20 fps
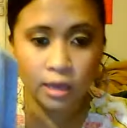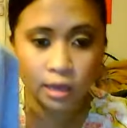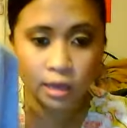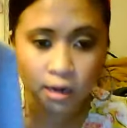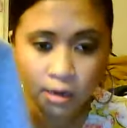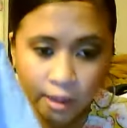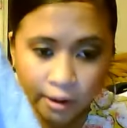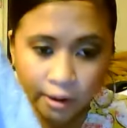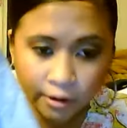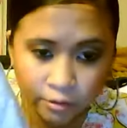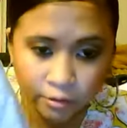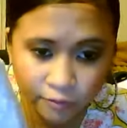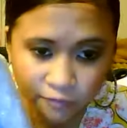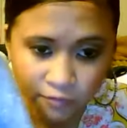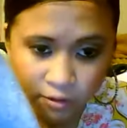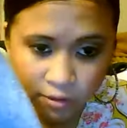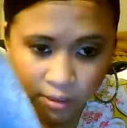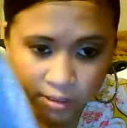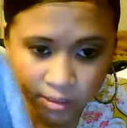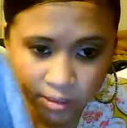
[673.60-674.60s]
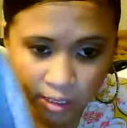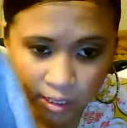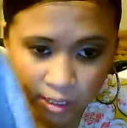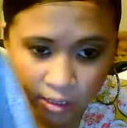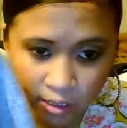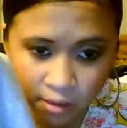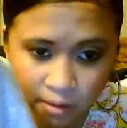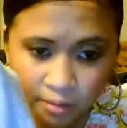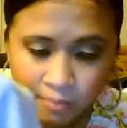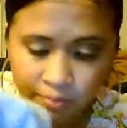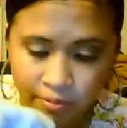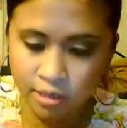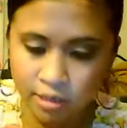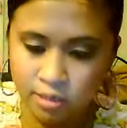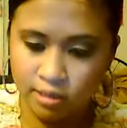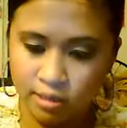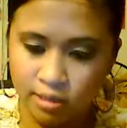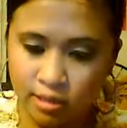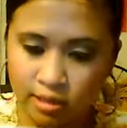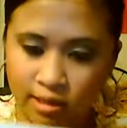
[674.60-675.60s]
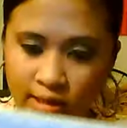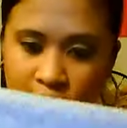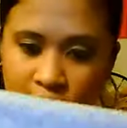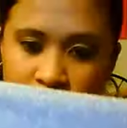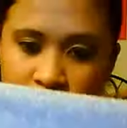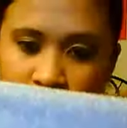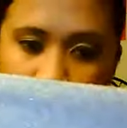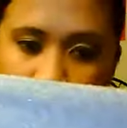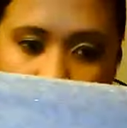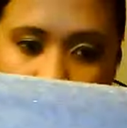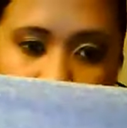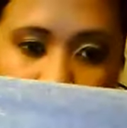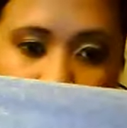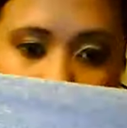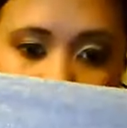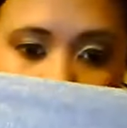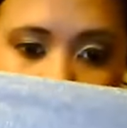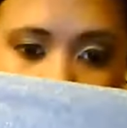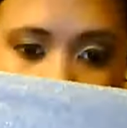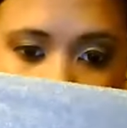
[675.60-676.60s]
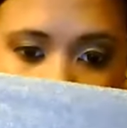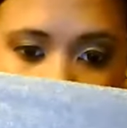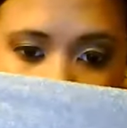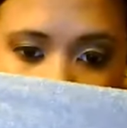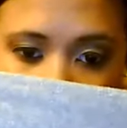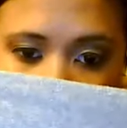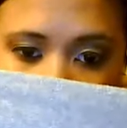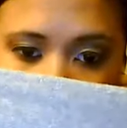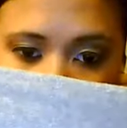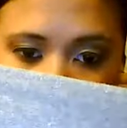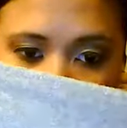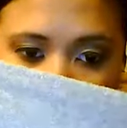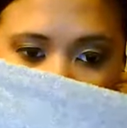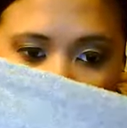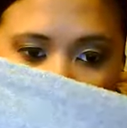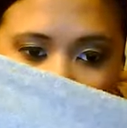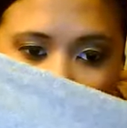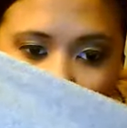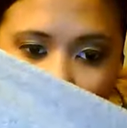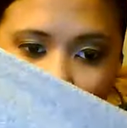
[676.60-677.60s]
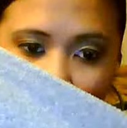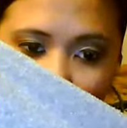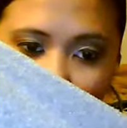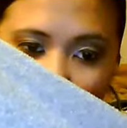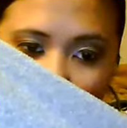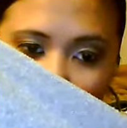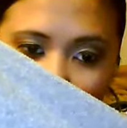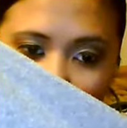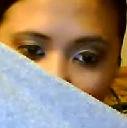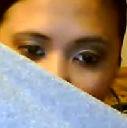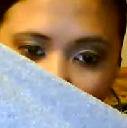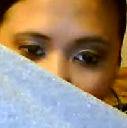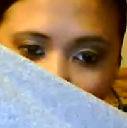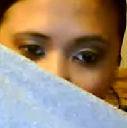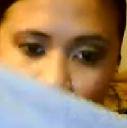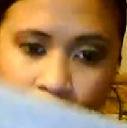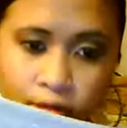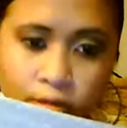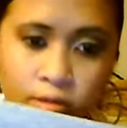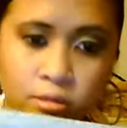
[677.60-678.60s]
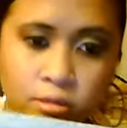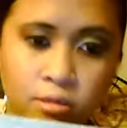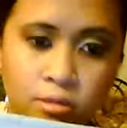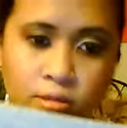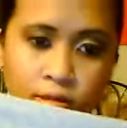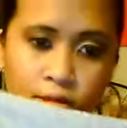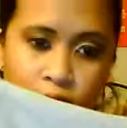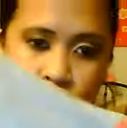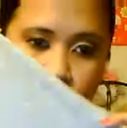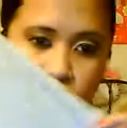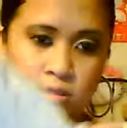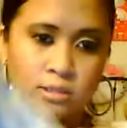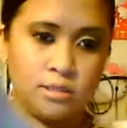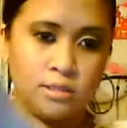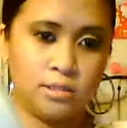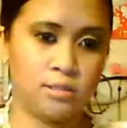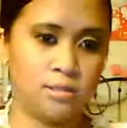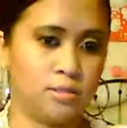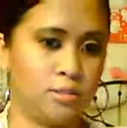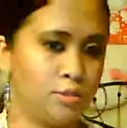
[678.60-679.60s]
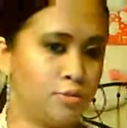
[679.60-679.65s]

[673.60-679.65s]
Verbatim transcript: I don't know if you could see it, but it has like little glittery stuff on it. It's really